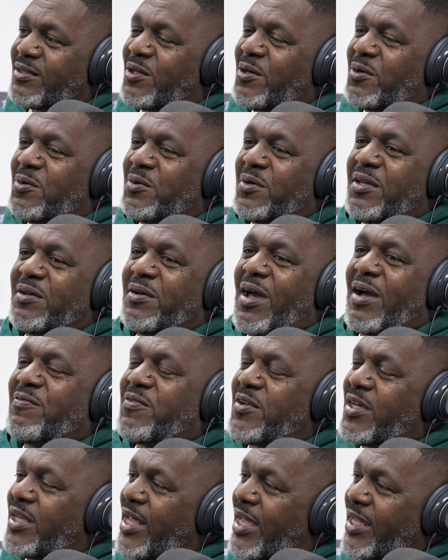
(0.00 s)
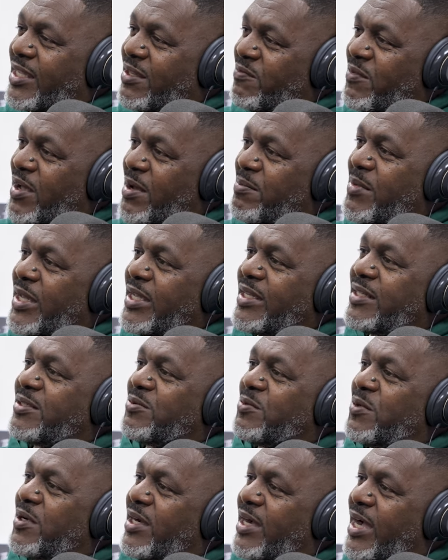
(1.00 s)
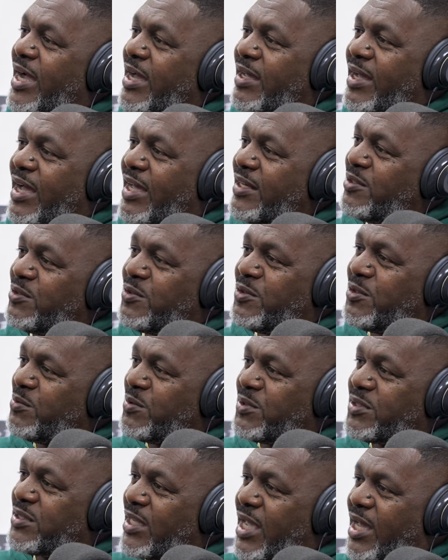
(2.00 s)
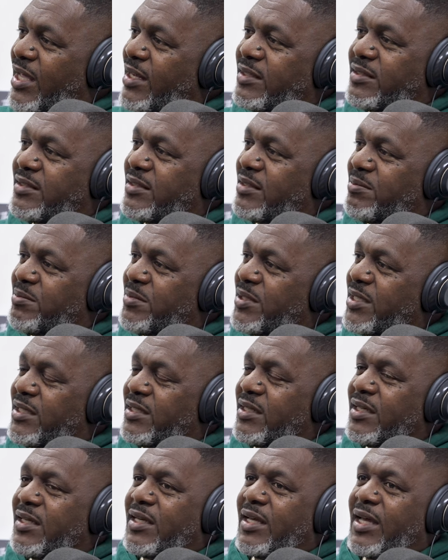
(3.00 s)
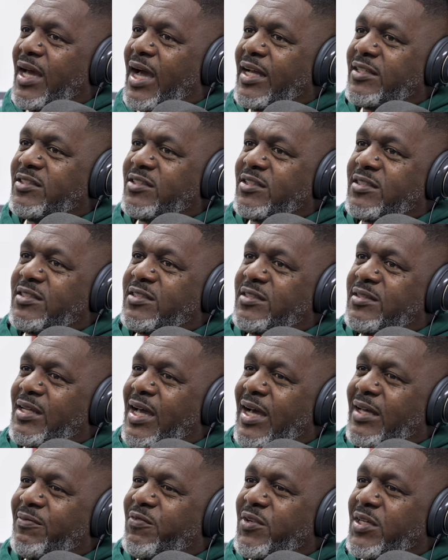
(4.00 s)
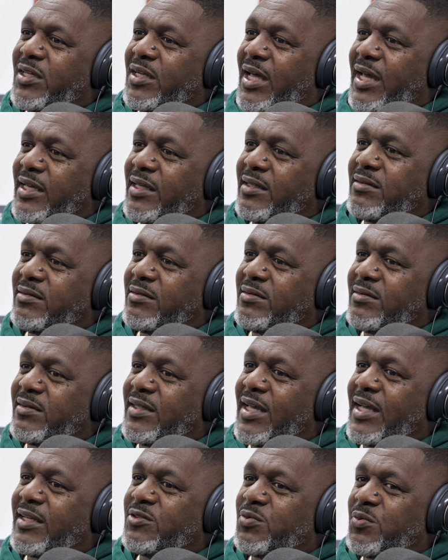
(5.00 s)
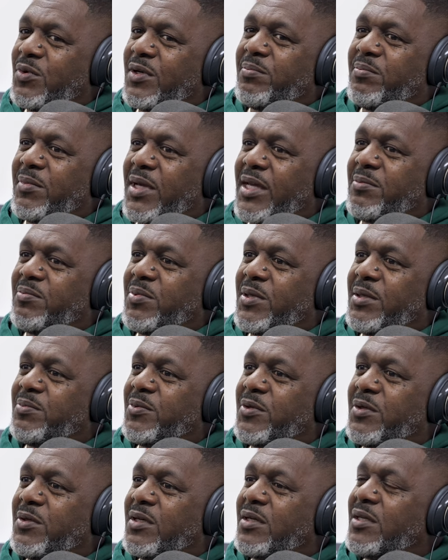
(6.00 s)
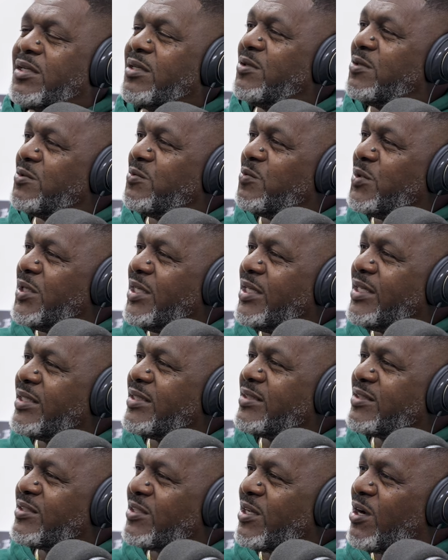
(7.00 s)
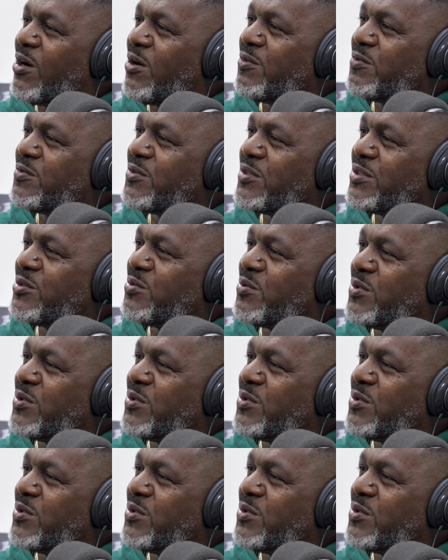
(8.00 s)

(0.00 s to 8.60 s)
So I felt like if I make it to where I knew you was talented, but I feel like that's what make people a little weak and soft